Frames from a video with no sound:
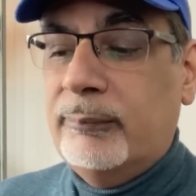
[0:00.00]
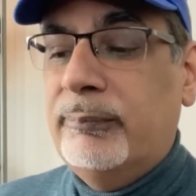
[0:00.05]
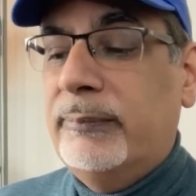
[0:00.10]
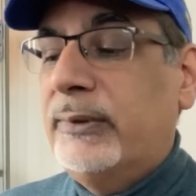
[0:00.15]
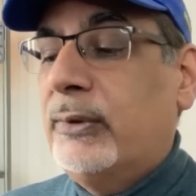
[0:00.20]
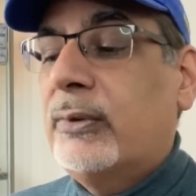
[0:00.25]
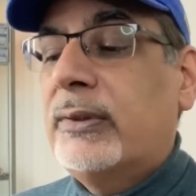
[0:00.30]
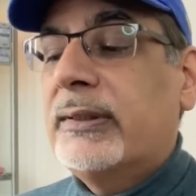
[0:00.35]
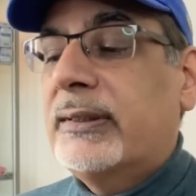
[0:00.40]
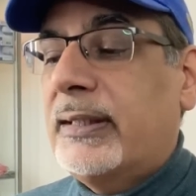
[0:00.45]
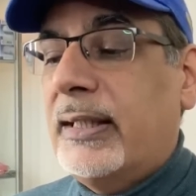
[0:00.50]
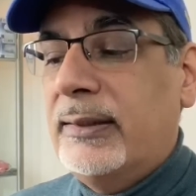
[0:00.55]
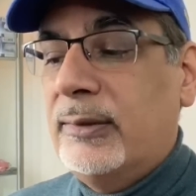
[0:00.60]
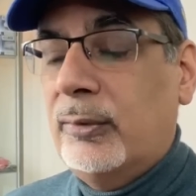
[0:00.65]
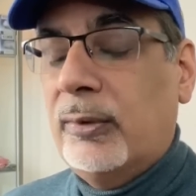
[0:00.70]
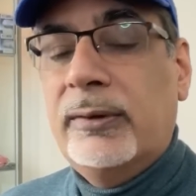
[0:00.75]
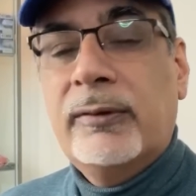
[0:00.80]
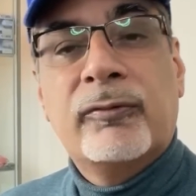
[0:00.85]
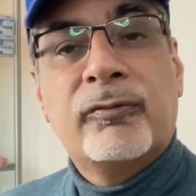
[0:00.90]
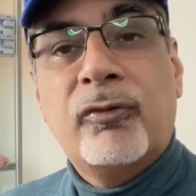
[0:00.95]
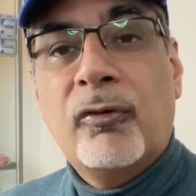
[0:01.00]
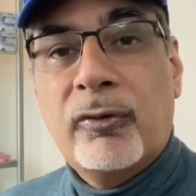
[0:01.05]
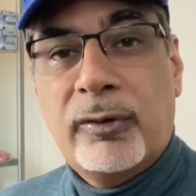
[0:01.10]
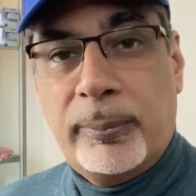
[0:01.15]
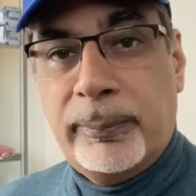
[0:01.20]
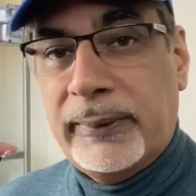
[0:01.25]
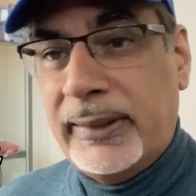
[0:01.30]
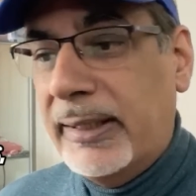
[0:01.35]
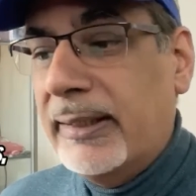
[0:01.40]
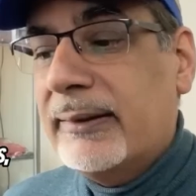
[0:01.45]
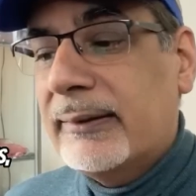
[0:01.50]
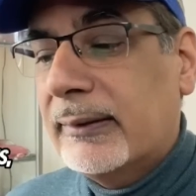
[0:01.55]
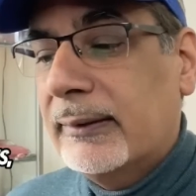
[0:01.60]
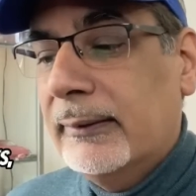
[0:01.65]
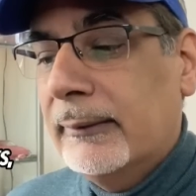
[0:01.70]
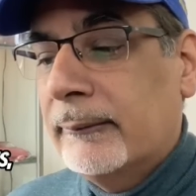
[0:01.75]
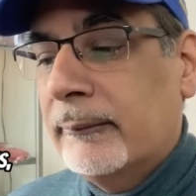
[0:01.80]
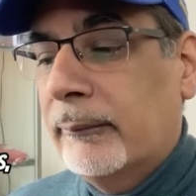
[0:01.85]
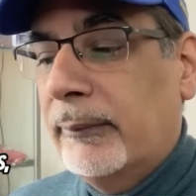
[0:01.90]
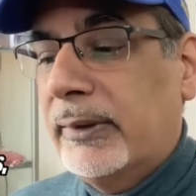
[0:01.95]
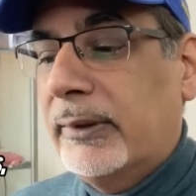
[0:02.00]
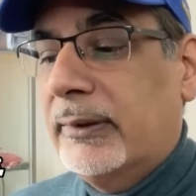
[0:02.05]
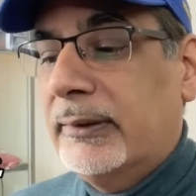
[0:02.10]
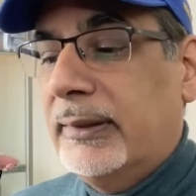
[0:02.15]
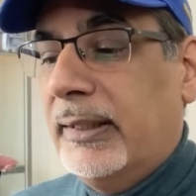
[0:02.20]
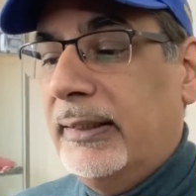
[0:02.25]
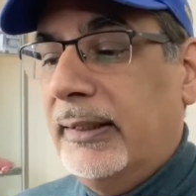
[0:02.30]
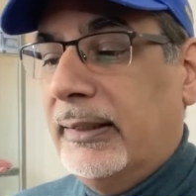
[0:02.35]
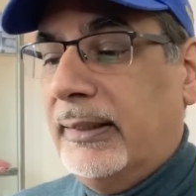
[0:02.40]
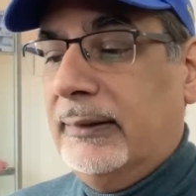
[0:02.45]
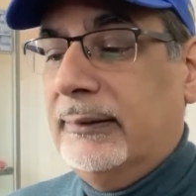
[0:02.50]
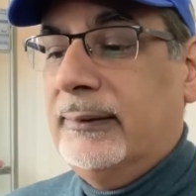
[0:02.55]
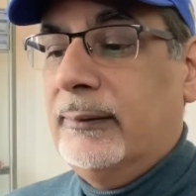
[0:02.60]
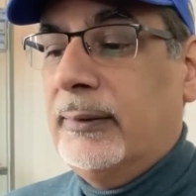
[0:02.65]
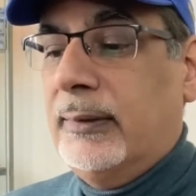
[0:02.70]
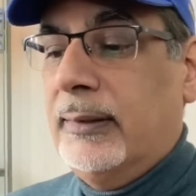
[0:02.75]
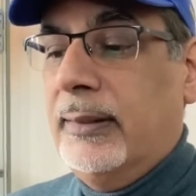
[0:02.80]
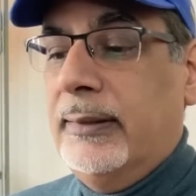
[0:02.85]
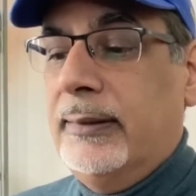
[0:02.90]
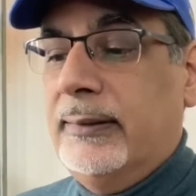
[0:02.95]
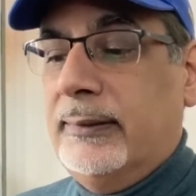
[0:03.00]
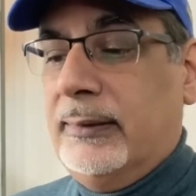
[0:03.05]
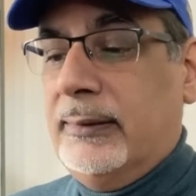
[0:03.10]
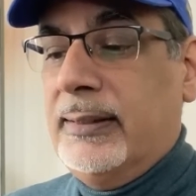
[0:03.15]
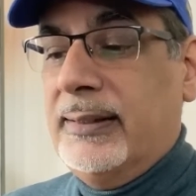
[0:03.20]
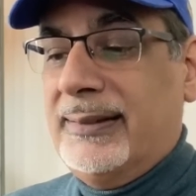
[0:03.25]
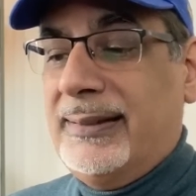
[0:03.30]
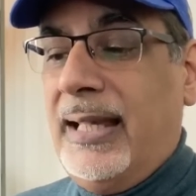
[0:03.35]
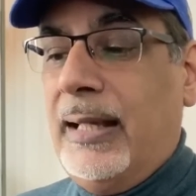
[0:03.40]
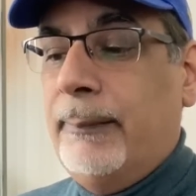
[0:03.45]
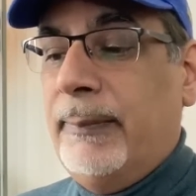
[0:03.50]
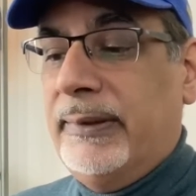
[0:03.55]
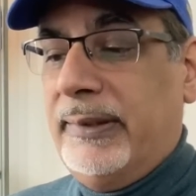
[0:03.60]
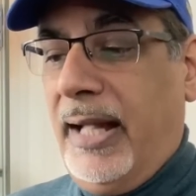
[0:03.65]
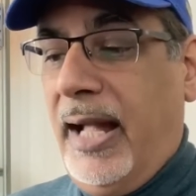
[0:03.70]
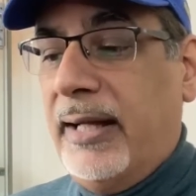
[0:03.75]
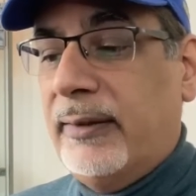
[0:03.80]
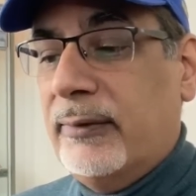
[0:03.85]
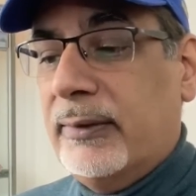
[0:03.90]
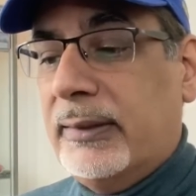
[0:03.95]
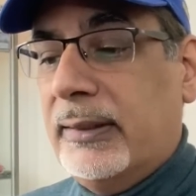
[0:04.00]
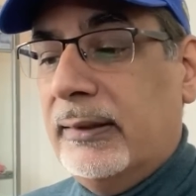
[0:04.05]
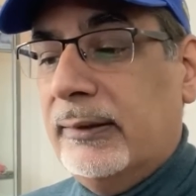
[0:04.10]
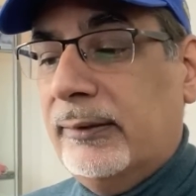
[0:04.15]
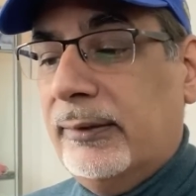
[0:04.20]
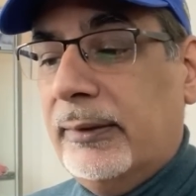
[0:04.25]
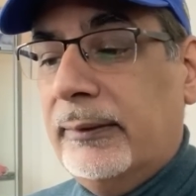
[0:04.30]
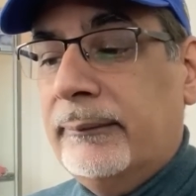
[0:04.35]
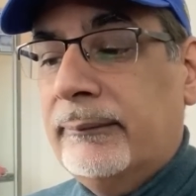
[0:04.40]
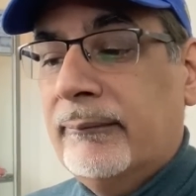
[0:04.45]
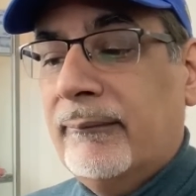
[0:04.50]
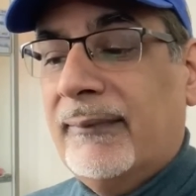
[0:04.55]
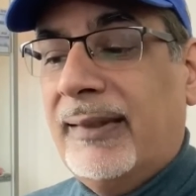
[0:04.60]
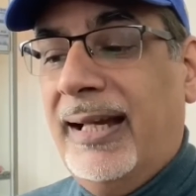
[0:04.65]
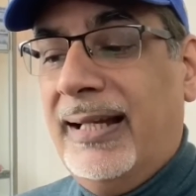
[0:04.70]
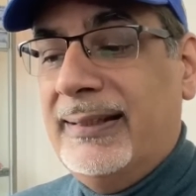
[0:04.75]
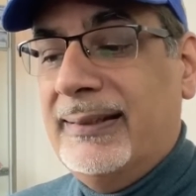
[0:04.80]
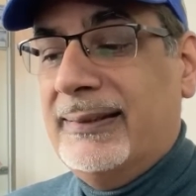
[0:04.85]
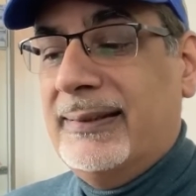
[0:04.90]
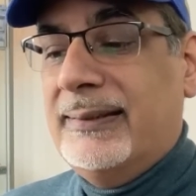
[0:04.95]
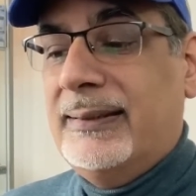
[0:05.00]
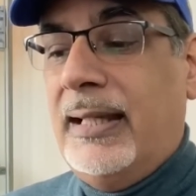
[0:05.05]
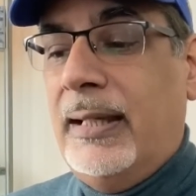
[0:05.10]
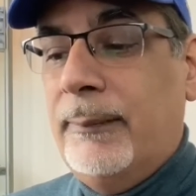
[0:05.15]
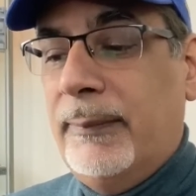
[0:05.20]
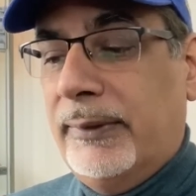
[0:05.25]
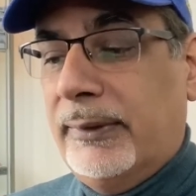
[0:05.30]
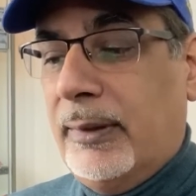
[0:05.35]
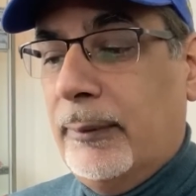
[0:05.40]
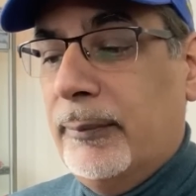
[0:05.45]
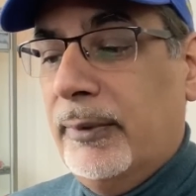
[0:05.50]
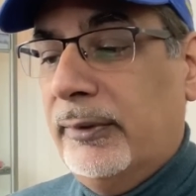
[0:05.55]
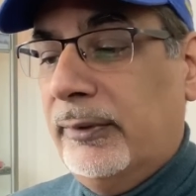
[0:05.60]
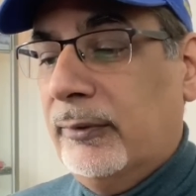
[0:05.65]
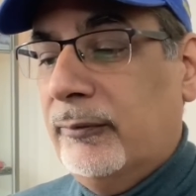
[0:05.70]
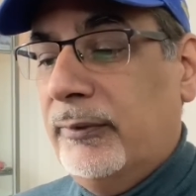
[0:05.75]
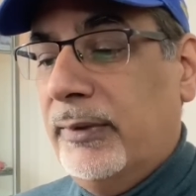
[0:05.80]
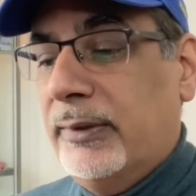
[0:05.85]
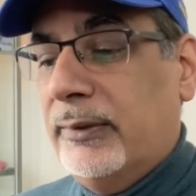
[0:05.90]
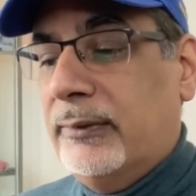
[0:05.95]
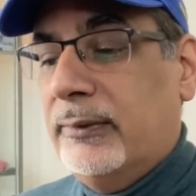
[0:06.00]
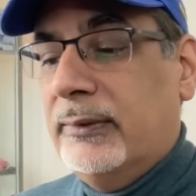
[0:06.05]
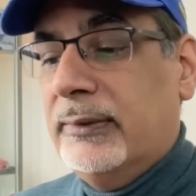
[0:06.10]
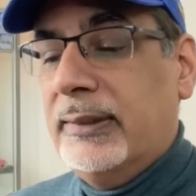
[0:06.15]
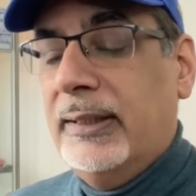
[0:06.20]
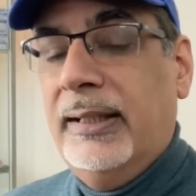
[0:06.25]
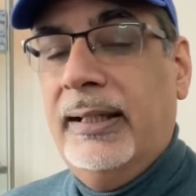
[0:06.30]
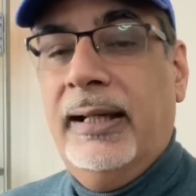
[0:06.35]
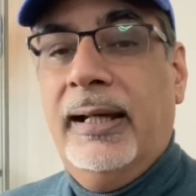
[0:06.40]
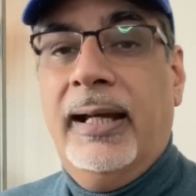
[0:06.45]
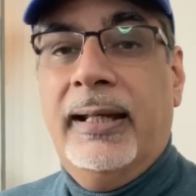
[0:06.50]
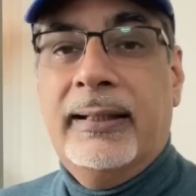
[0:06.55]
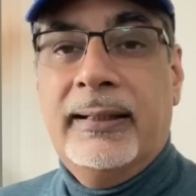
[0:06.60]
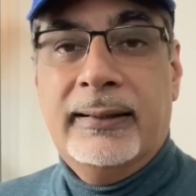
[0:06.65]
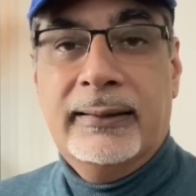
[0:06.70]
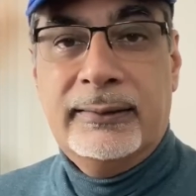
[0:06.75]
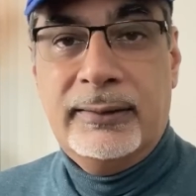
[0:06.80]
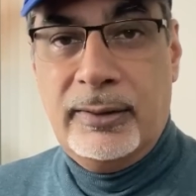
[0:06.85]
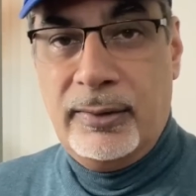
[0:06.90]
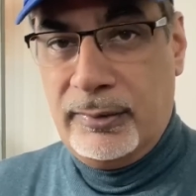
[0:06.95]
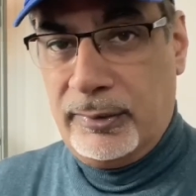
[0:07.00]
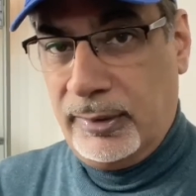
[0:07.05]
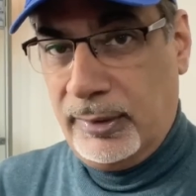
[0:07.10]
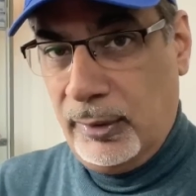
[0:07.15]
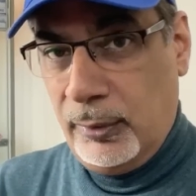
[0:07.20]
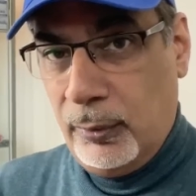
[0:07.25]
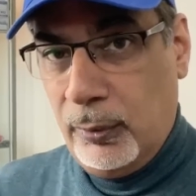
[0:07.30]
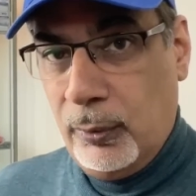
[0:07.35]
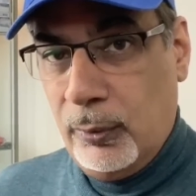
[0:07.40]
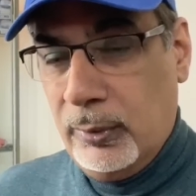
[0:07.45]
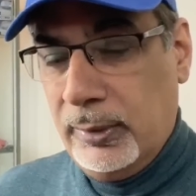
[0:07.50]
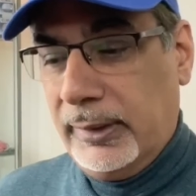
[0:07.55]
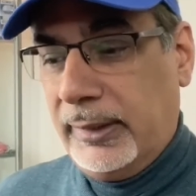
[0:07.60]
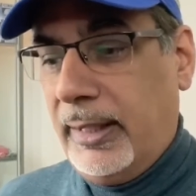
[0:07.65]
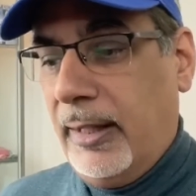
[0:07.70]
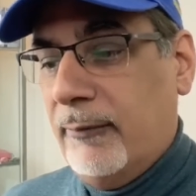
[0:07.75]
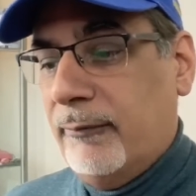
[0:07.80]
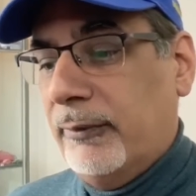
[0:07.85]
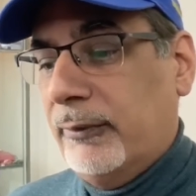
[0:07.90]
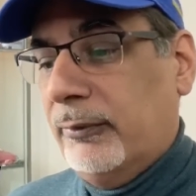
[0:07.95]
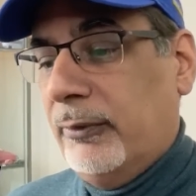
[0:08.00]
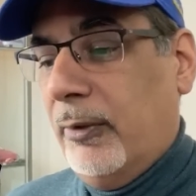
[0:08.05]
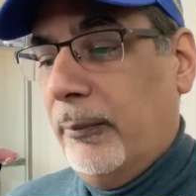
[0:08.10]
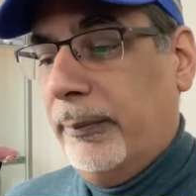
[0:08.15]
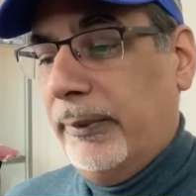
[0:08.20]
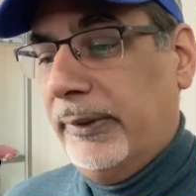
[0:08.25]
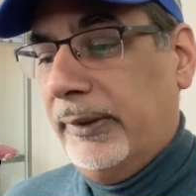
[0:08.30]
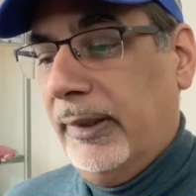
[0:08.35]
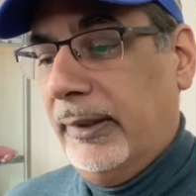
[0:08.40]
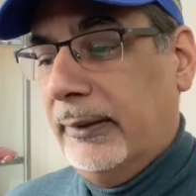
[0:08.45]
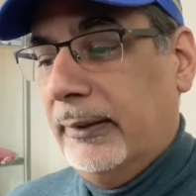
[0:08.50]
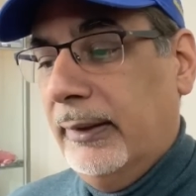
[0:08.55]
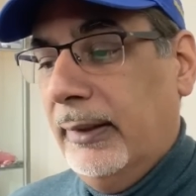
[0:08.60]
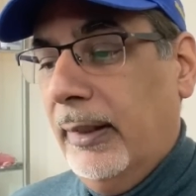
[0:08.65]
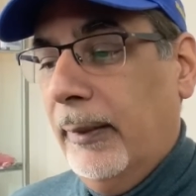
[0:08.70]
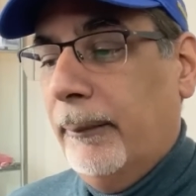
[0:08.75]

You could say joint fourth place, because then it's the same as agriculture, and it's the same as commercial vehicles, and so they all account for 12%.